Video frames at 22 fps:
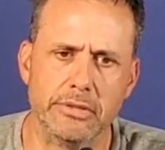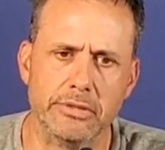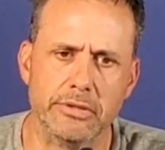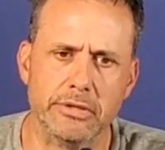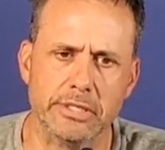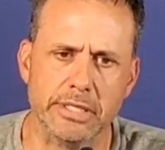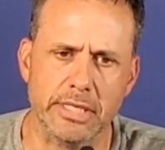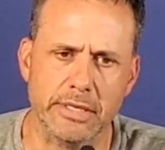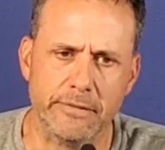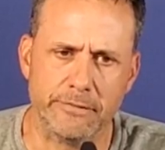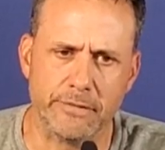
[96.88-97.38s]

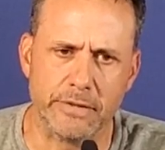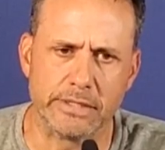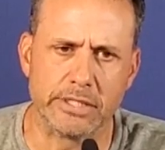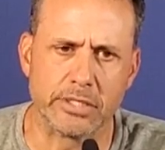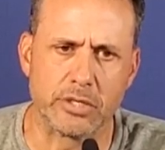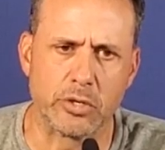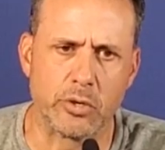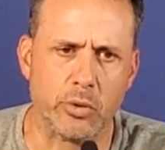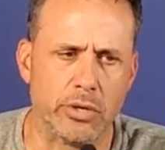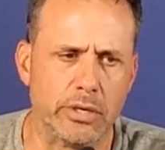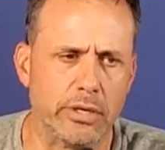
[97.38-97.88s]
their
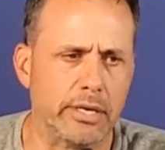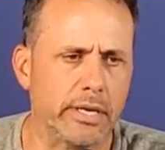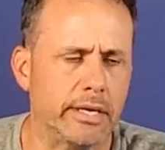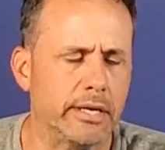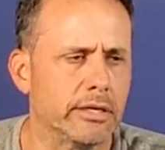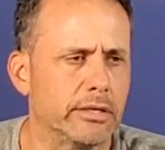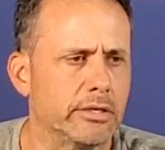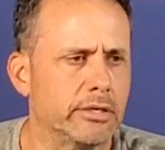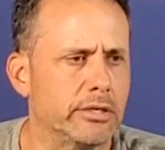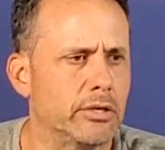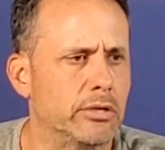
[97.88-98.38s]
defensive
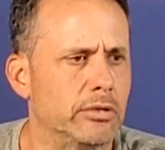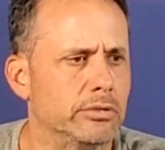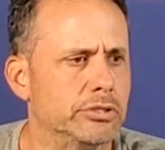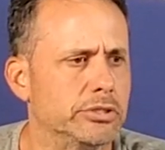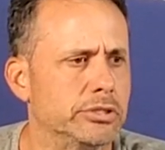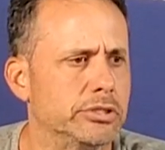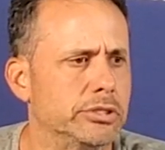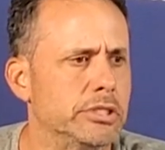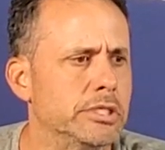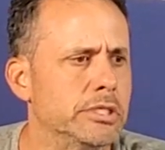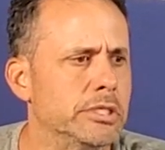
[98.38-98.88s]
coordinator,
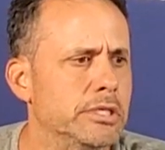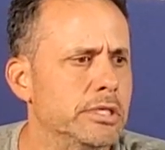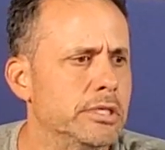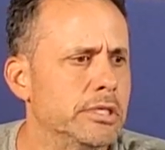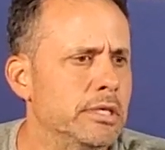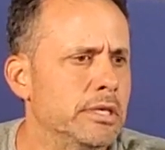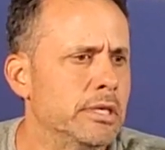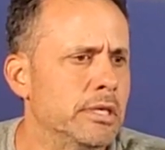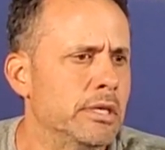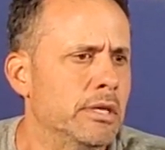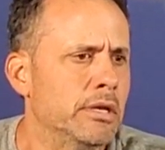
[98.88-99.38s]
Coach
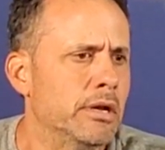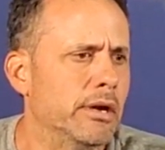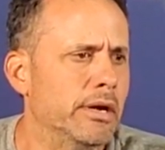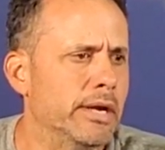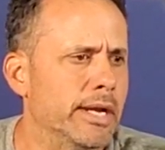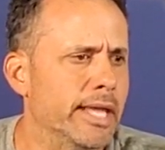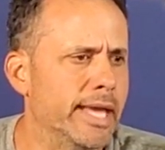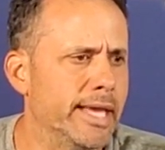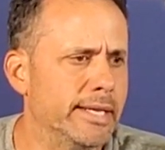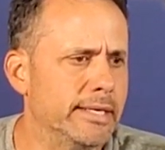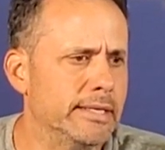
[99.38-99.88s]

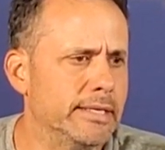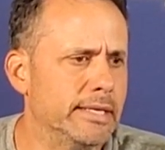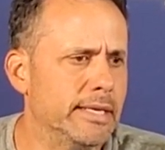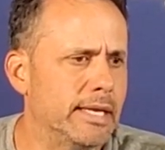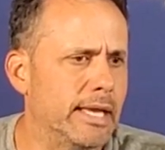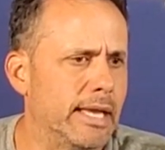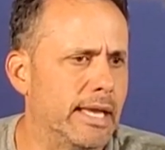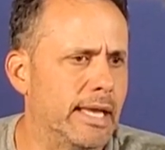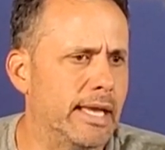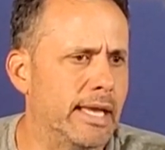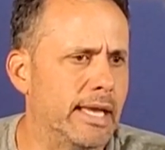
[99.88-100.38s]

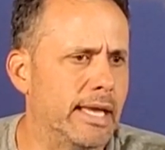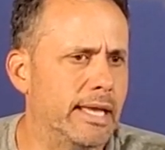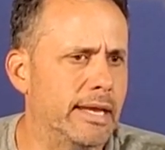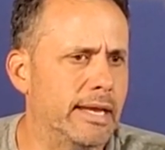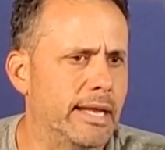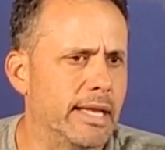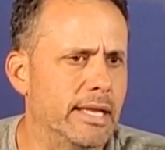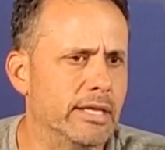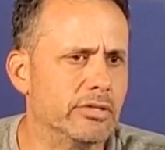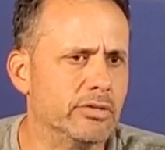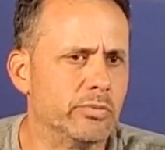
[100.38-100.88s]
Arnett,
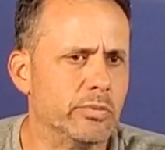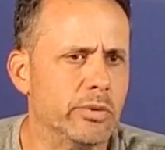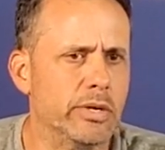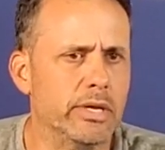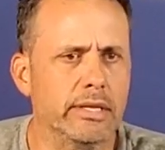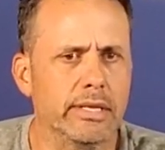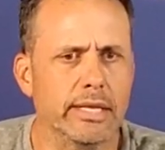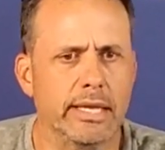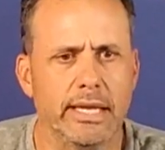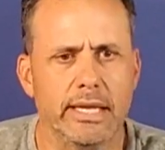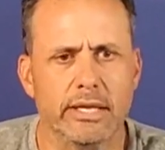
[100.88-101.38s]
and as
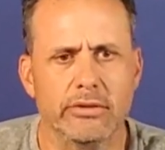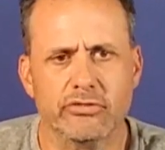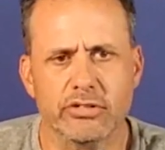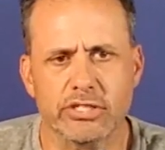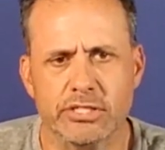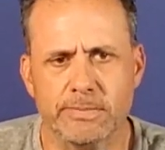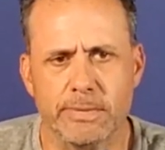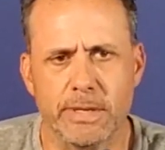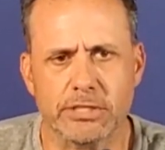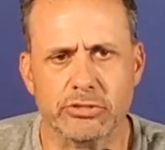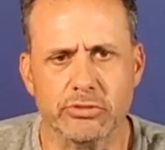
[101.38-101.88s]
well as the
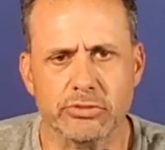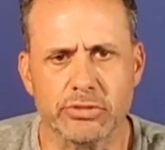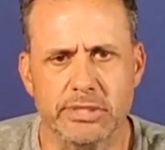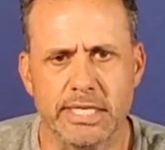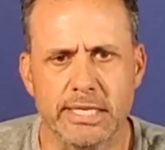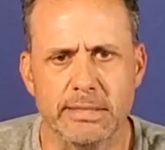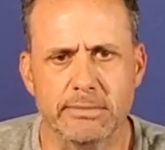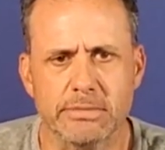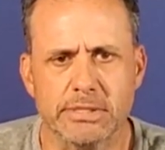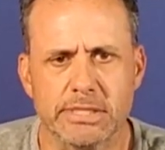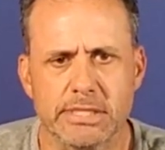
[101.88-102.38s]
special
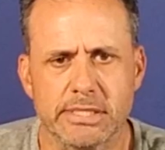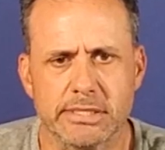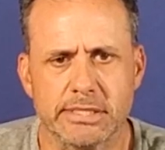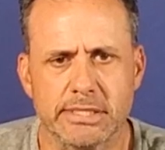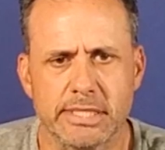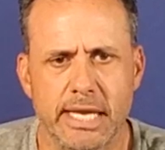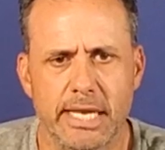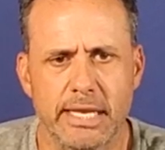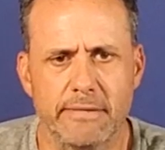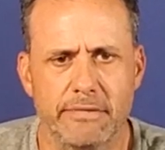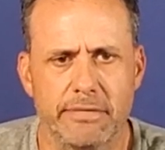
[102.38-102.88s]
teams
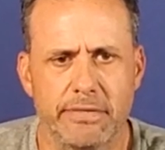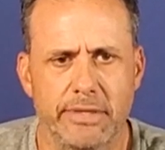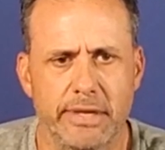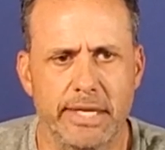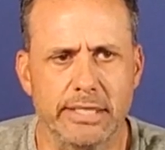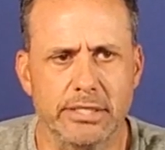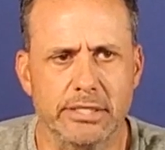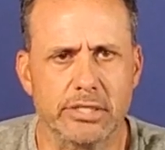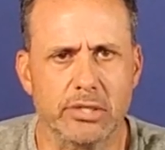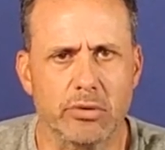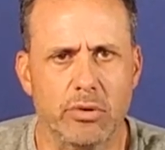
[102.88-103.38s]
side of
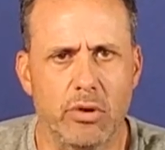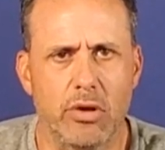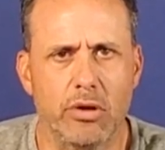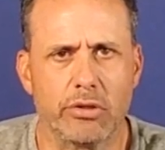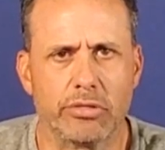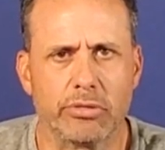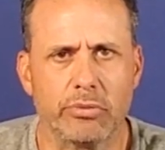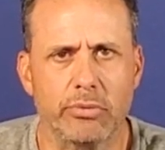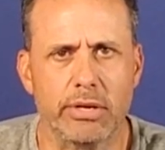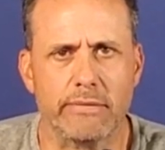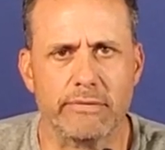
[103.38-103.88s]
things. So all
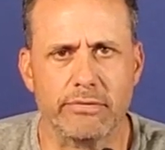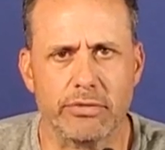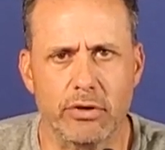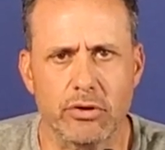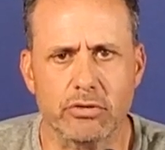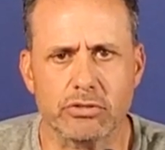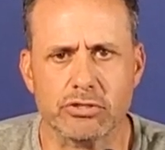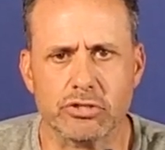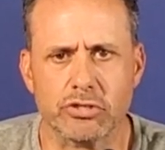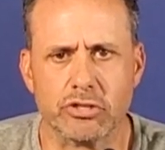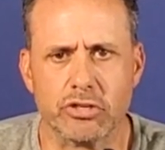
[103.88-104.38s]
three of
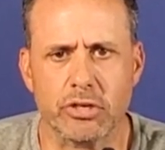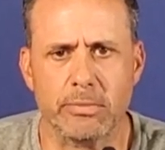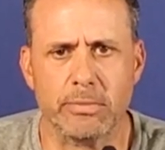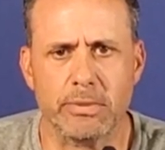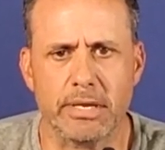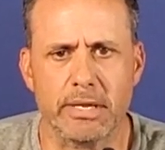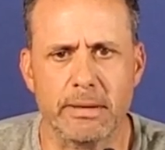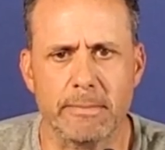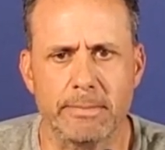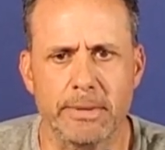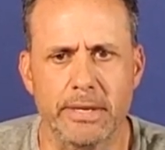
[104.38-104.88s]
those are going to
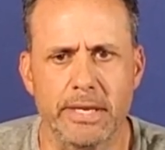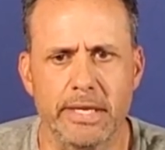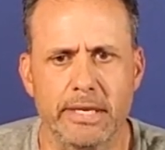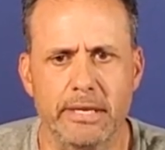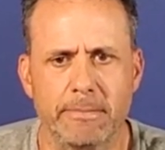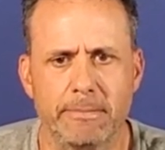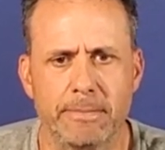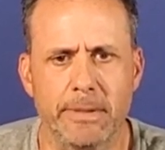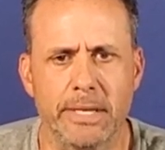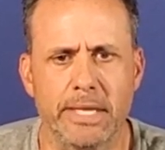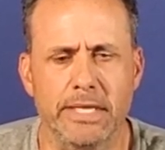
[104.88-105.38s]
be a
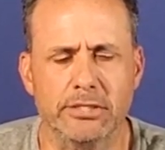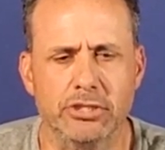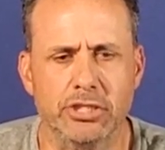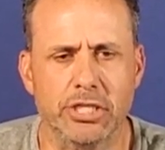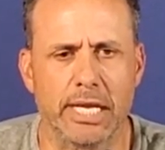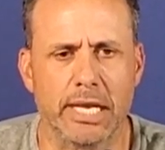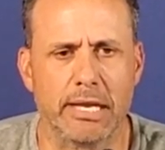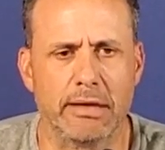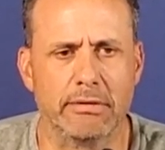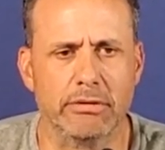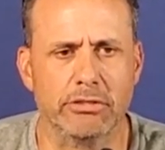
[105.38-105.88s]
big, big
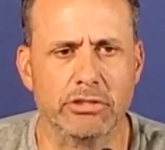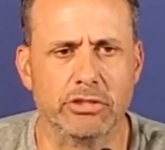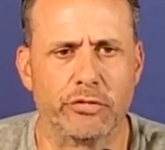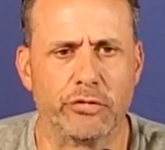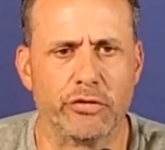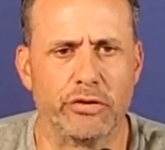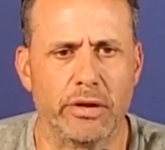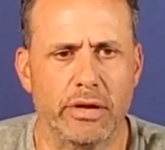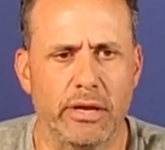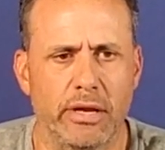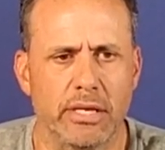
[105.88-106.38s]
challenge
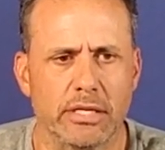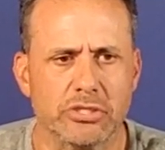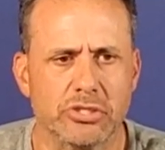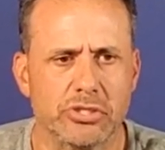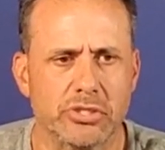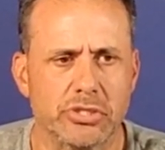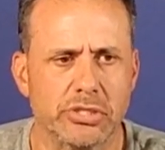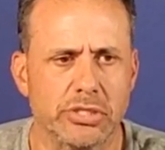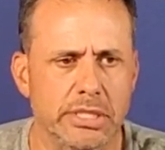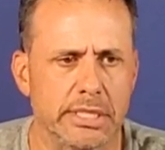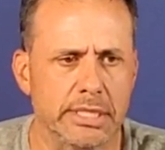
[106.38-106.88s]
for
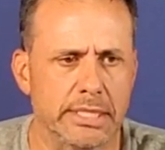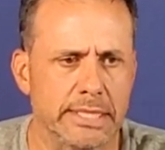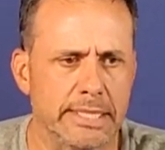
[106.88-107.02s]
us.